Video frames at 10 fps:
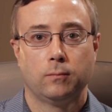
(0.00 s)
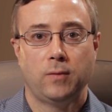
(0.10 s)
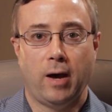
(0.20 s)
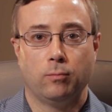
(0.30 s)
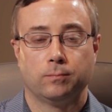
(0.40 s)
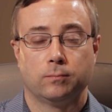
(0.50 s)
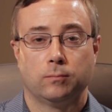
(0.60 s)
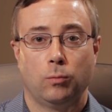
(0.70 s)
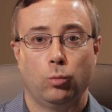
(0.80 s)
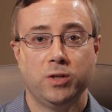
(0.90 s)
Now,
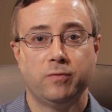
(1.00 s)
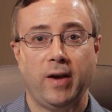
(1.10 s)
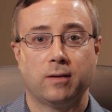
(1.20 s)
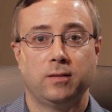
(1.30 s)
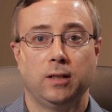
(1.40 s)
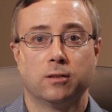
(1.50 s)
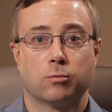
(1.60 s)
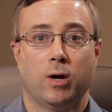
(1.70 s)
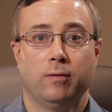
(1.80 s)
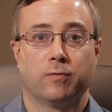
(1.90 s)
which vaccine is
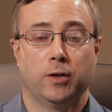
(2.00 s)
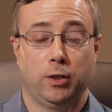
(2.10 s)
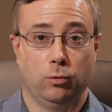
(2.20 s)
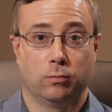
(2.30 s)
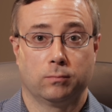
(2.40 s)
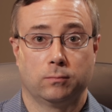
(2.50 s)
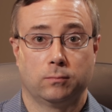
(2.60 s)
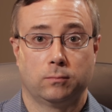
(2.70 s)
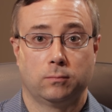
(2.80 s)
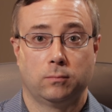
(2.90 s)
right for you?
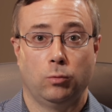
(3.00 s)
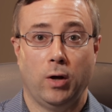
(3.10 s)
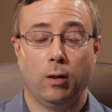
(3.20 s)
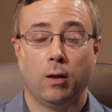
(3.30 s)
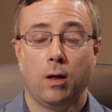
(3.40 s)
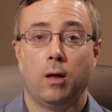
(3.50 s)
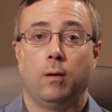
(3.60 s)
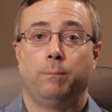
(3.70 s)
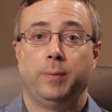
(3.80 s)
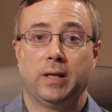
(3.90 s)
Well,
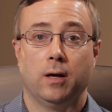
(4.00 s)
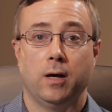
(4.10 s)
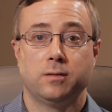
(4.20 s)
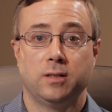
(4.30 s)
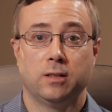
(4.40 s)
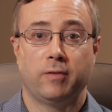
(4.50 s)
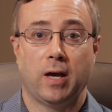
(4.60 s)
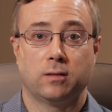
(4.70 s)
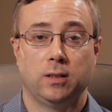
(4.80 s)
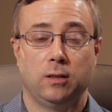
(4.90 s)
because these
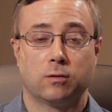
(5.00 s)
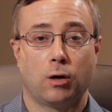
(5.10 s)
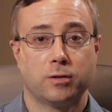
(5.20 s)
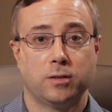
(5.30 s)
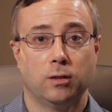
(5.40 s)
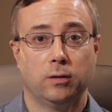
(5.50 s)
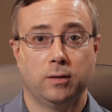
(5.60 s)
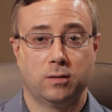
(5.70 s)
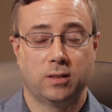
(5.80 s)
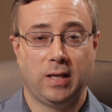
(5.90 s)
vaccines are still
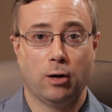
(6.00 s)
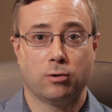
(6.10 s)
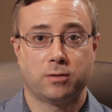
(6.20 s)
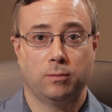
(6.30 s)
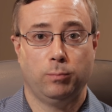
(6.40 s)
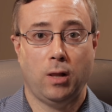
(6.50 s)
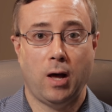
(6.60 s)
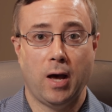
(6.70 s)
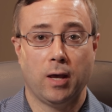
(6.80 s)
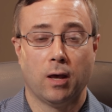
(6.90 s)
in scarce
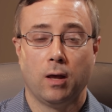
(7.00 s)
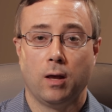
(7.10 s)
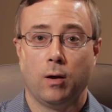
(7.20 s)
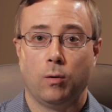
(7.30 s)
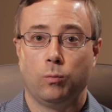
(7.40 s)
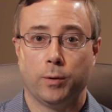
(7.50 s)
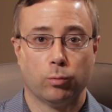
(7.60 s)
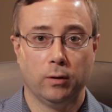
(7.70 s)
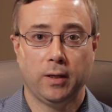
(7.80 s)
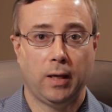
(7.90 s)
supply, we
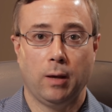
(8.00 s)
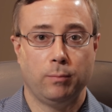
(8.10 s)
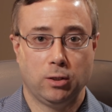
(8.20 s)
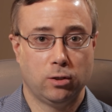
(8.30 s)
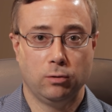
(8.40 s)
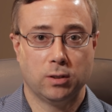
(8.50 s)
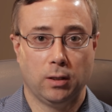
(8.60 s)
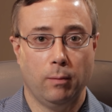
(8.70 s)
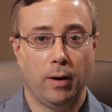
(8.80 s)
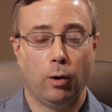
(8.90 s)
really can't be
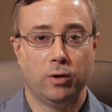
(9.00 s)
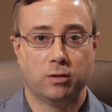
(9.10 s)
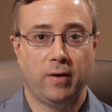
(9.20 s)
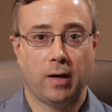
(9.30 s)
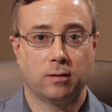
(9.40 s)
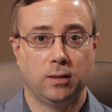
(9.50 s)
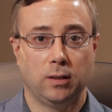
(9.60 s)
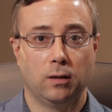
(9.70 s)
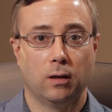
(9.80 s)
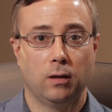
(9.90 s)
choosy about which
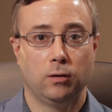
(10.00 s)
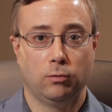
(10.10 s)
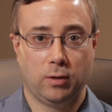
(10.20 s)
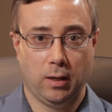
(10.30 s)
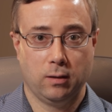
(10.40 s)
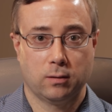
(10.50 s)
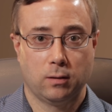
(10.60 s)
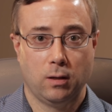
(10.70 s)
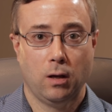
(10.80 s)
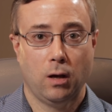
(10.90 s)
vaccine you get.
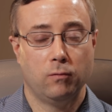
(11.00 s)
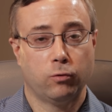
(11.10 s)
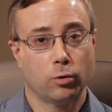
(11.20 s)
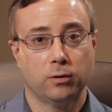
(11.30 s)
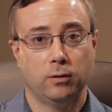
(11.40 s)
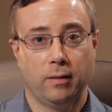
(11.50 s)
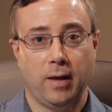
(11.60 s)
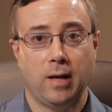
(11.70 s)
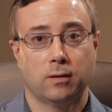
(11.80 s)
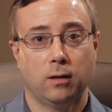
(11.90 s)
Unfortunately,
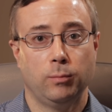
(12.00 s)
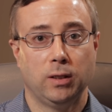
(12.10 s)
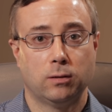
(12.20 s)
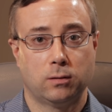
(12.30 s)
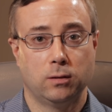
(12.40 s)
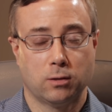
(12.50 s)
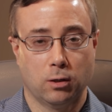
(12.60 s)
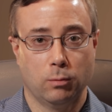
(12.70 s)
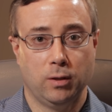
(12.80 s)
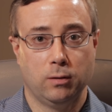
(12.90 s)
that's going to be
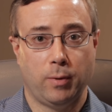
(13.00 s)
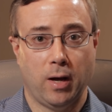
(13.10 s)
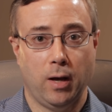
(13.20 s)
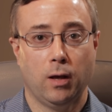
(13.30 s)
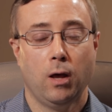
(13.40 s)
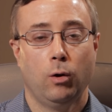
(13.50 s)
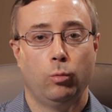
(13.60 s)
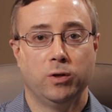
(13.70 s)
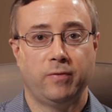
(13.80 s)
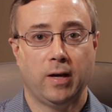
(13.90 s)
determined by
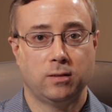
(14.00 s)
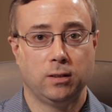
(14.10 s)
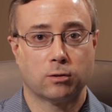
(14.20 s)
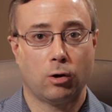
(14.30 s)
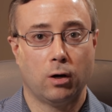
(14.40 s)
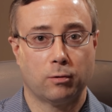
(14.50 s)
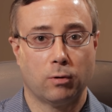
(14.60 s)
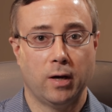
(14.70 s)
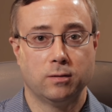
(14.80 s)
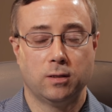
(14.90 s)
which vaccines are
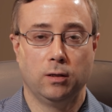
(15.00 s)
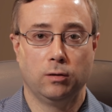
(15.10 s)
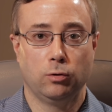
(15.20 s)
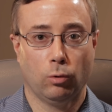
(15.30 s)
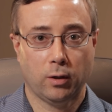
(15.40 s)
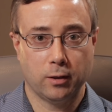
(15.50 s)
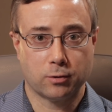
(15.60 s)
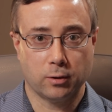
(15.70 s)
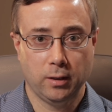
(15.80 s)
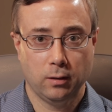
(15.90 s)
authorized in your
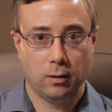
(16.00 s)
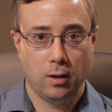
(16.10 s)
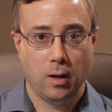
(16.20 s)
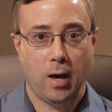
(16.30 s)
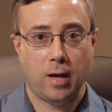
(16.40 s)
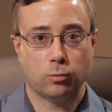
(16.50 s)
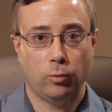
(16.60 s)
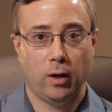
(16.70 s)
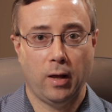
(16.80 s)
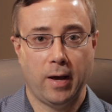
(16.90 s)
country, as
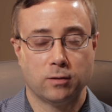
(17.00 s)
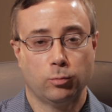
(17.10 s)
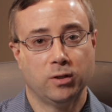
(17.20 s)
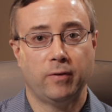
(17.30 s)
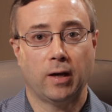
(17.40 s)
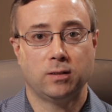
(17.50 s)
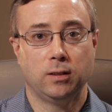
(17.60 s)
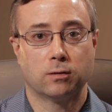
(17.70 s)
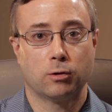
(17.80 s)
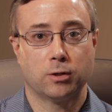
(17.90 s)
well as which
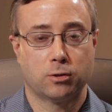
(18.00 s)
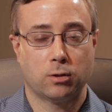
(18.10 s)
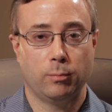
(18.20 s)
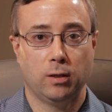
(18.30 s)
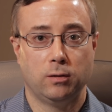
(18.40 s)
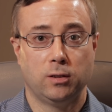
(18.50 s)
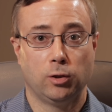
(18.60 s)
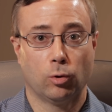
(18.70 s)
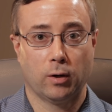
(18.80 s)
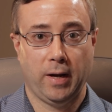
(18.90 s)
vaccines are distributed to
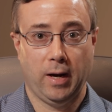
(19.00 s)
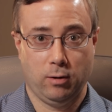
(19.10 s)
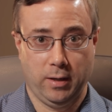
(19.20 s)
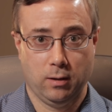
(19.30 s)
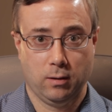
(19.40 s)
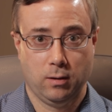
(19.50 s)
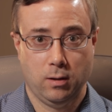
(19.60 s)
your area.